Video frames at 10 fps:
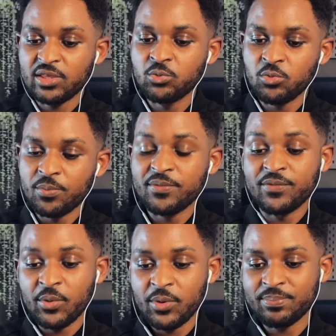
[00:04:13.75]
you will be
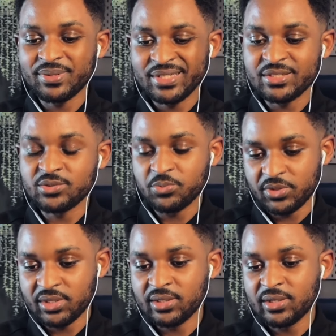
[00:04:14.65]
very pleased with
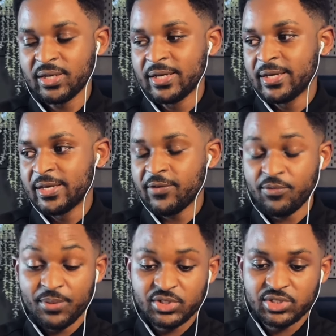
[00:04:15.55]
the information that